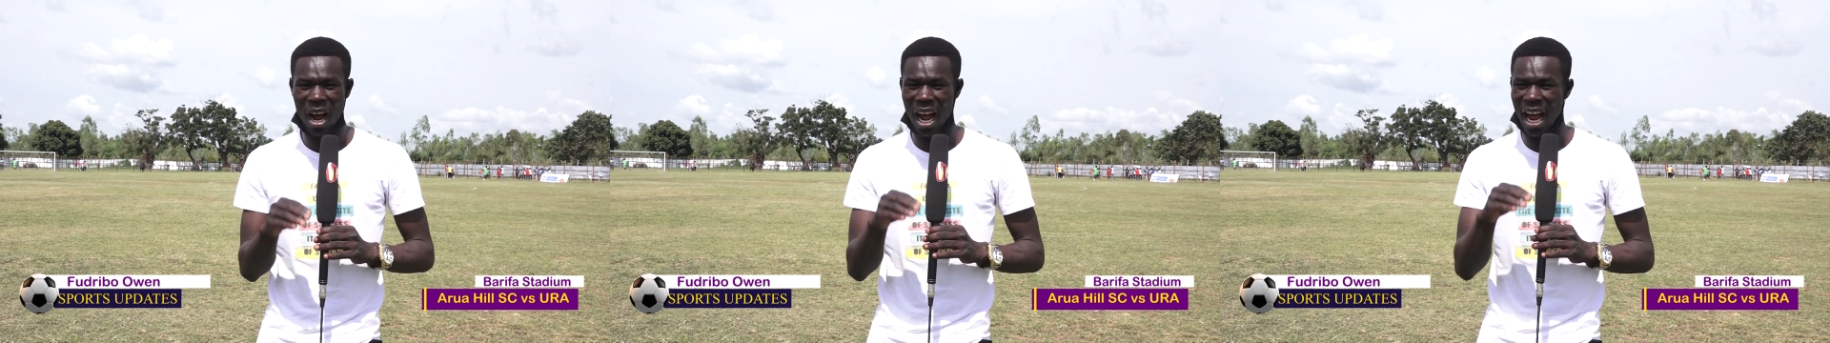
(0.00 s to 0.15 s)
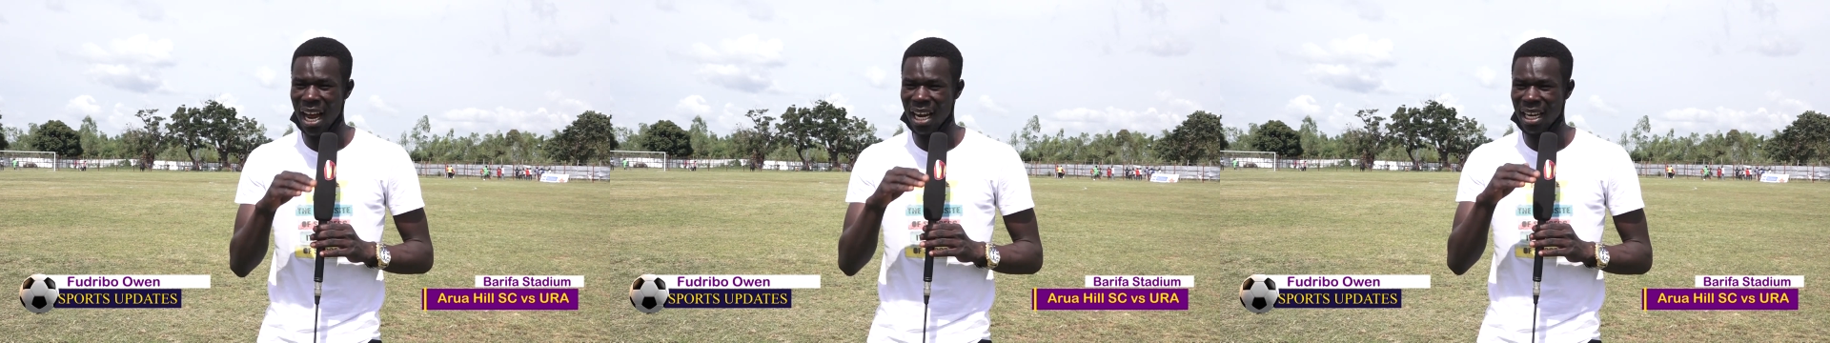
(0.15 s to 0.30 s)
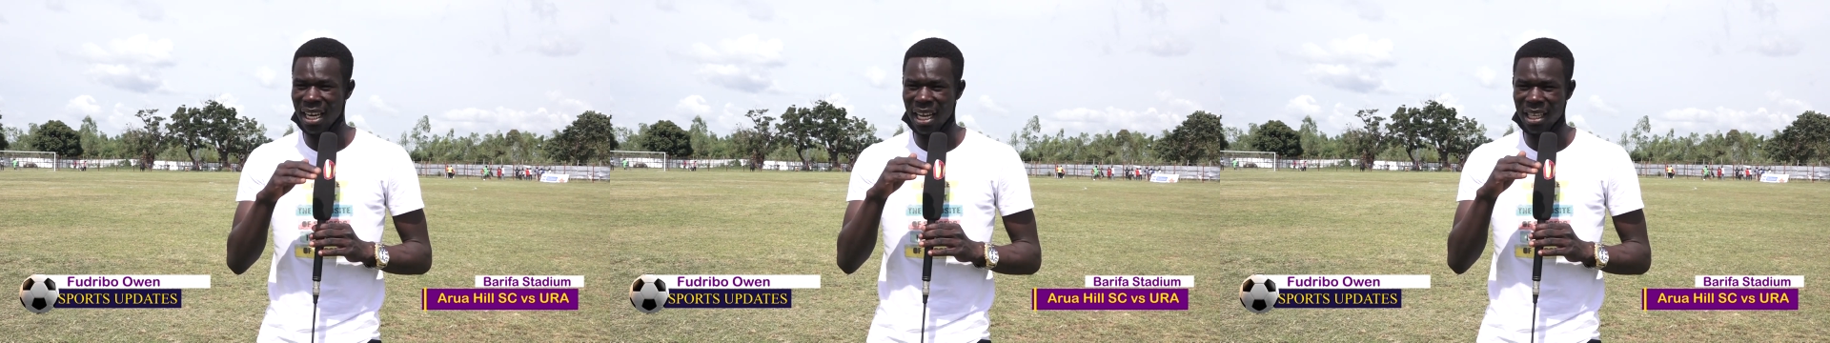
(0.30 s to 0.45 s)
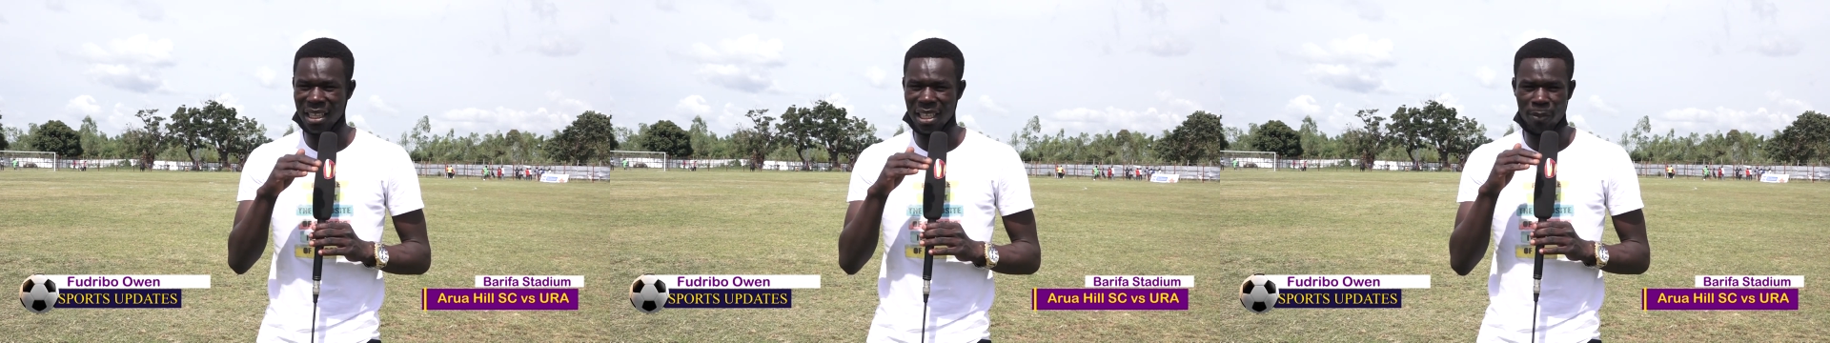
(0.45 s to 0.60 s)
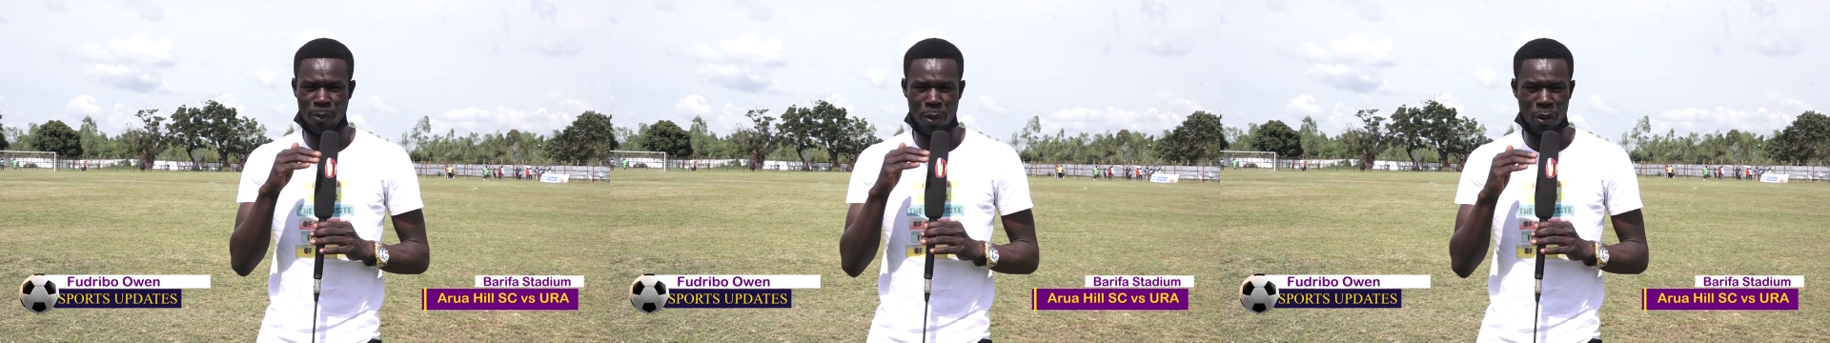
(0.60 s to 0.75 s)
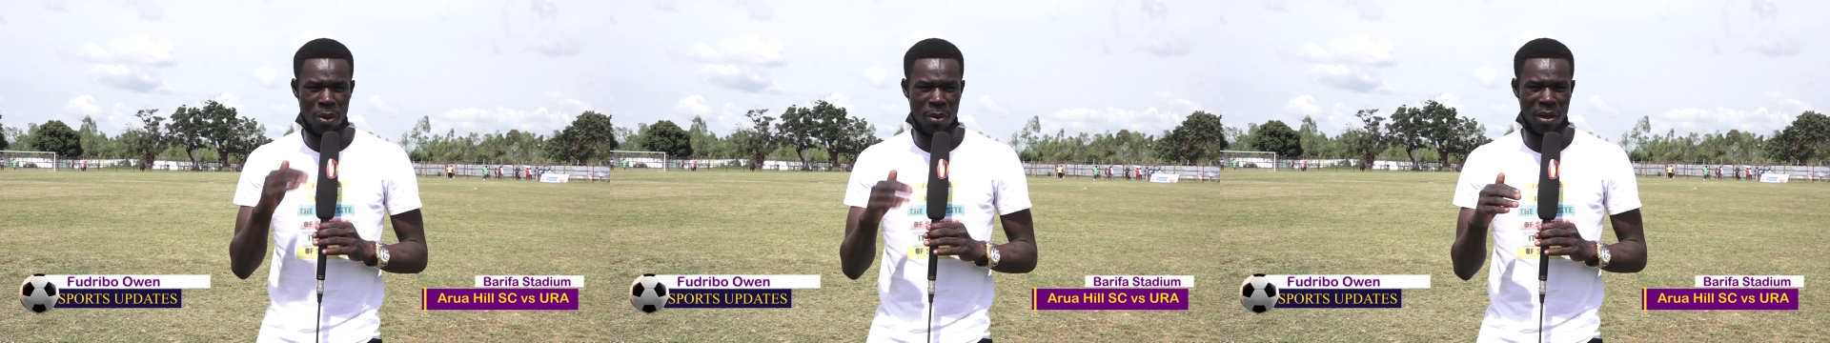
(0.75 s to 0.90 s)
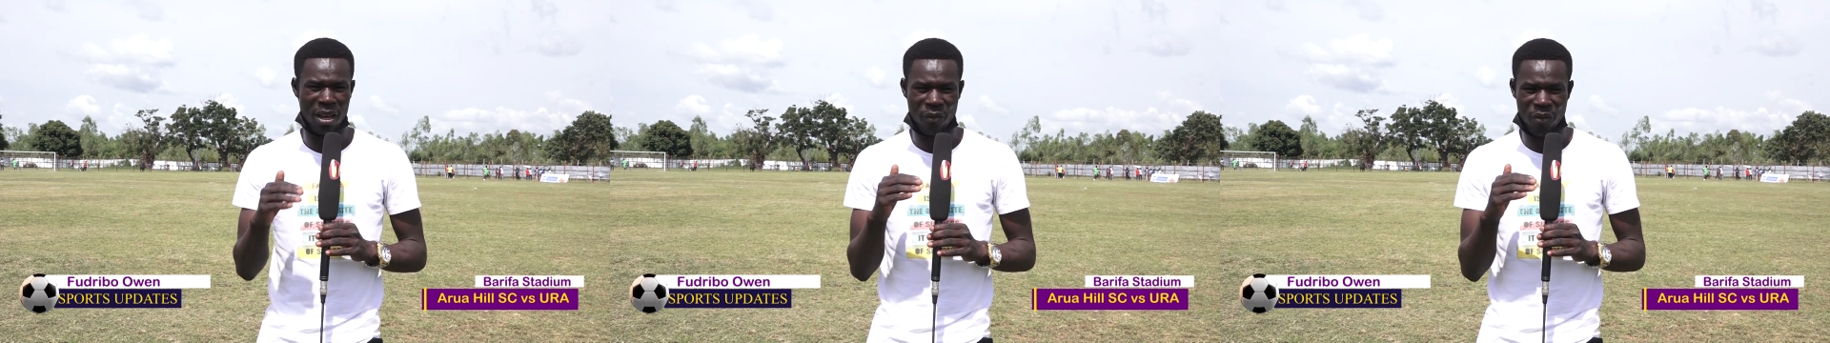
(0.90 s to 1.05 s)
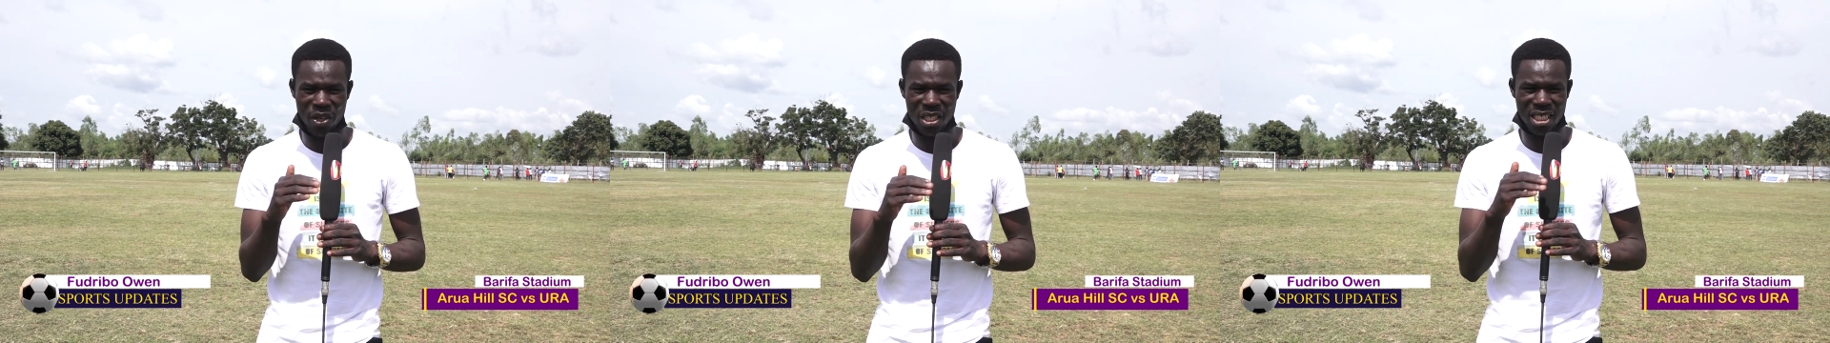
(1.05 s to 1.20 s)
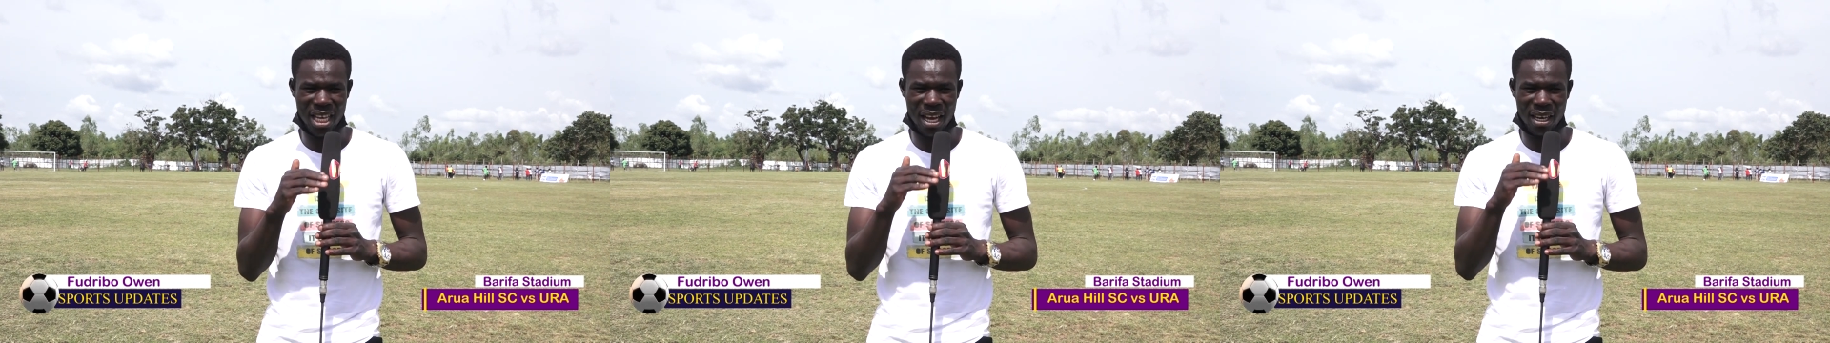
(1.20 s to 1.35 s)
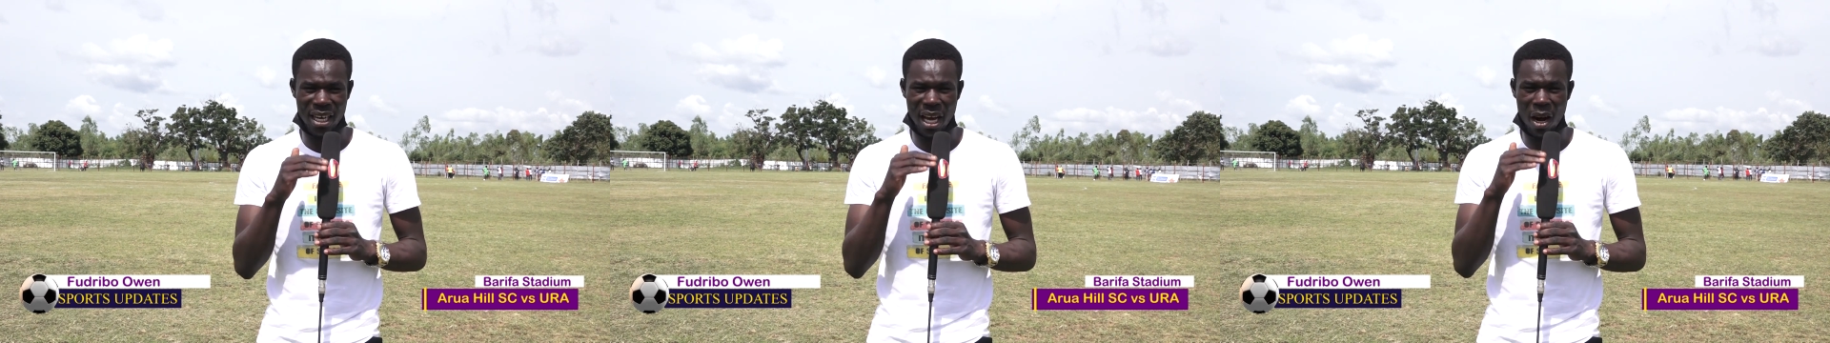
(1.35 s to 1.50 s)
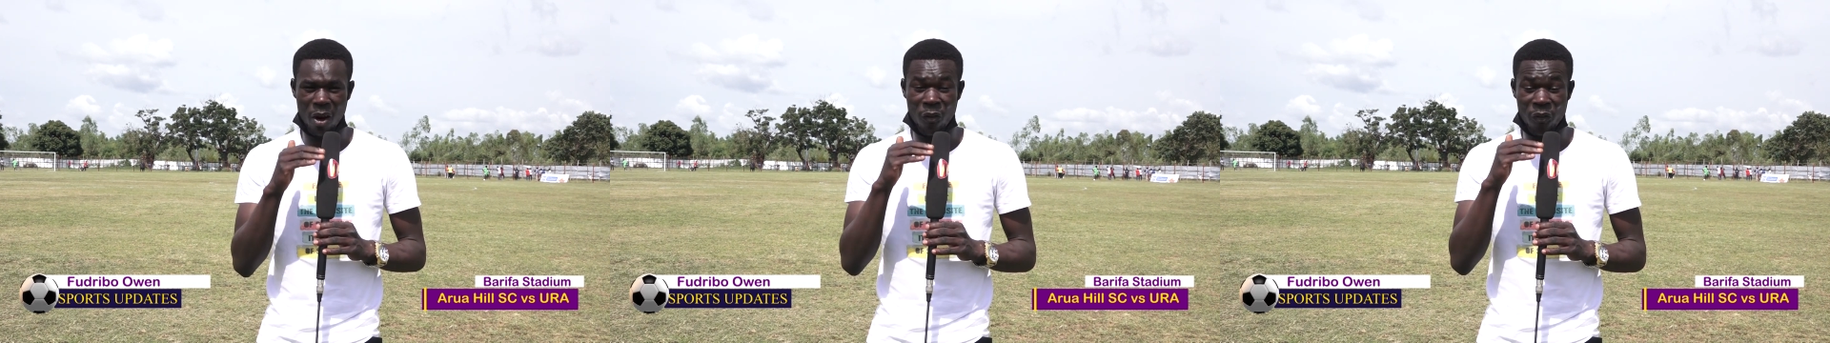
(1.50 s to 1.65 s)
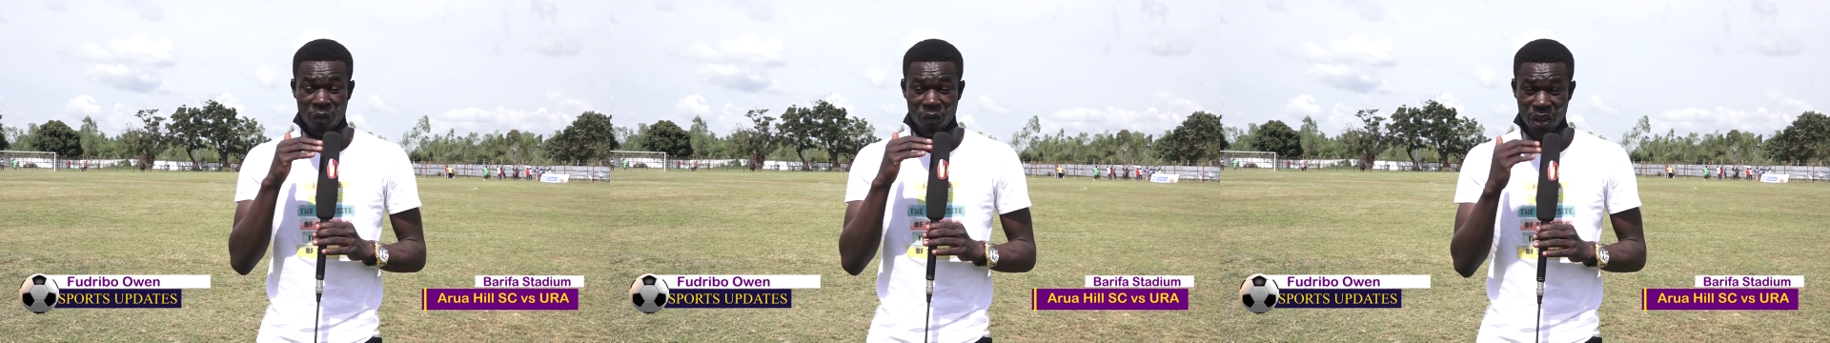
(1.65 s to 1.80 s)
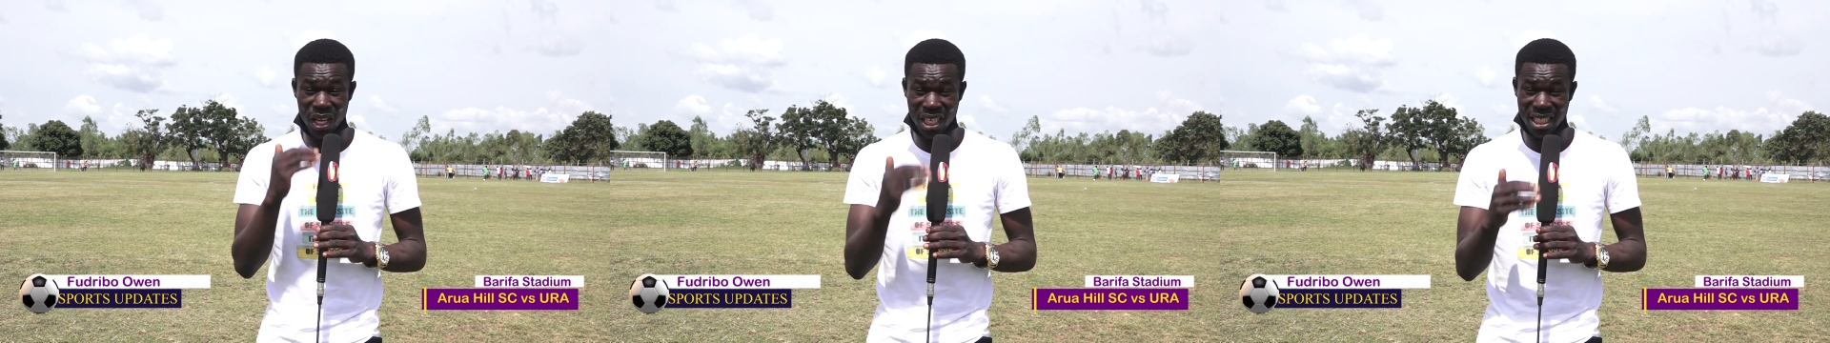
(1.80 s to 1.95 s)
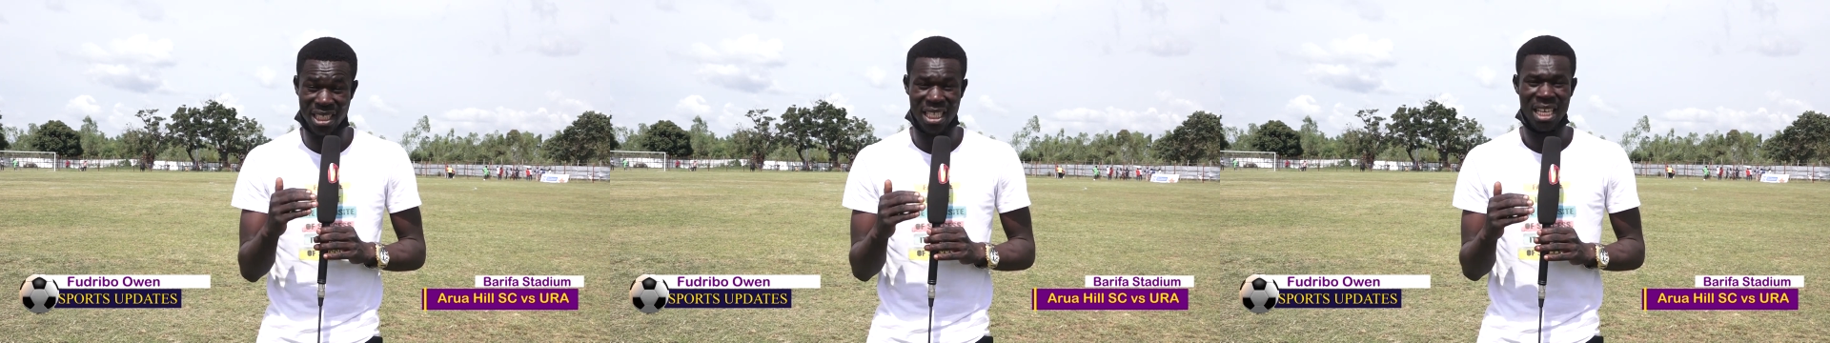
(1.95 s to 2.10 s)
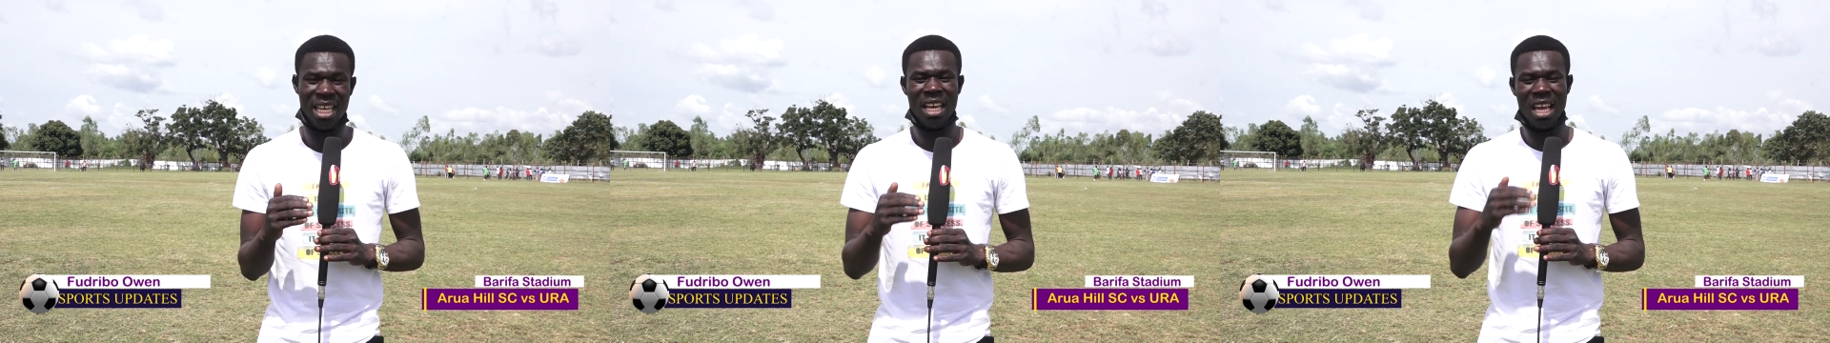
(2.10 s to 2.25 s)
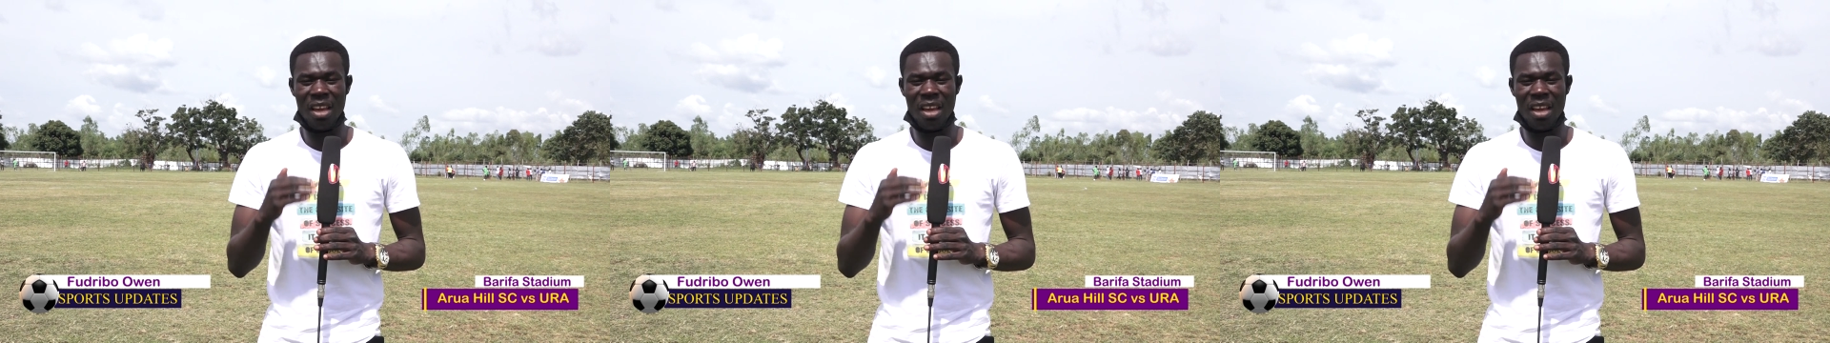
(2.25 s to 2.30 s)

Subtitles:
and the perimeter fence are now fixed